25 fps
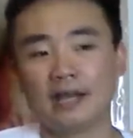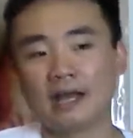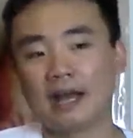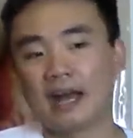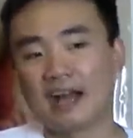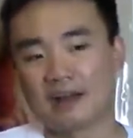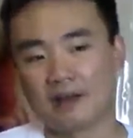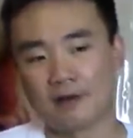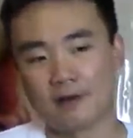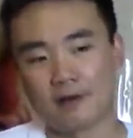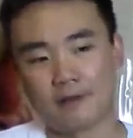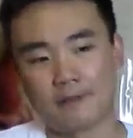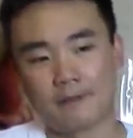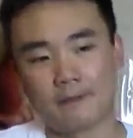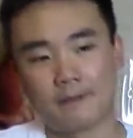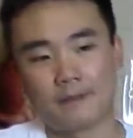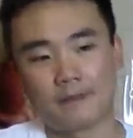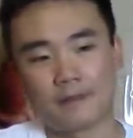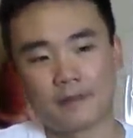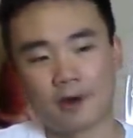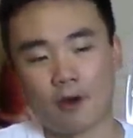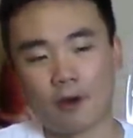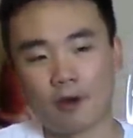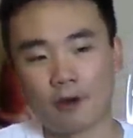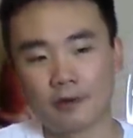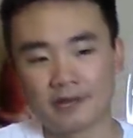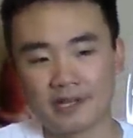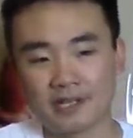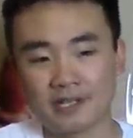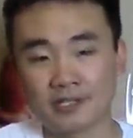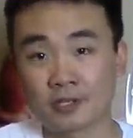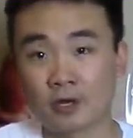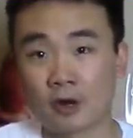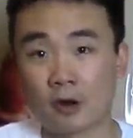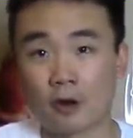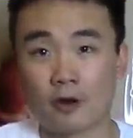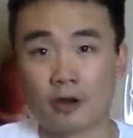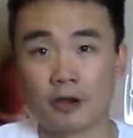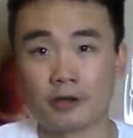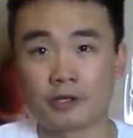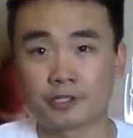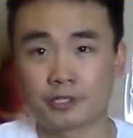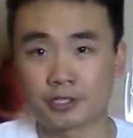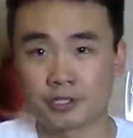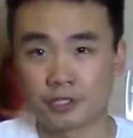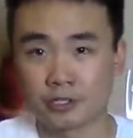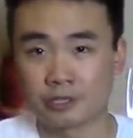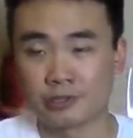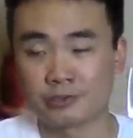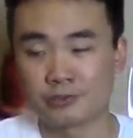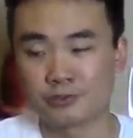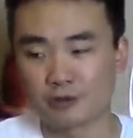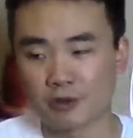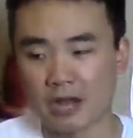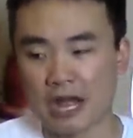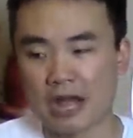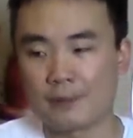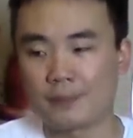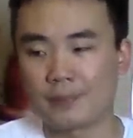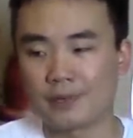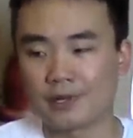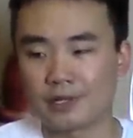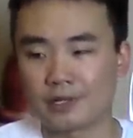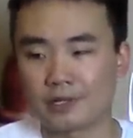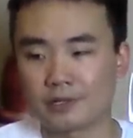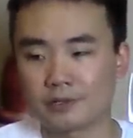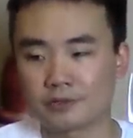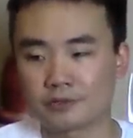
um, all these cards should drop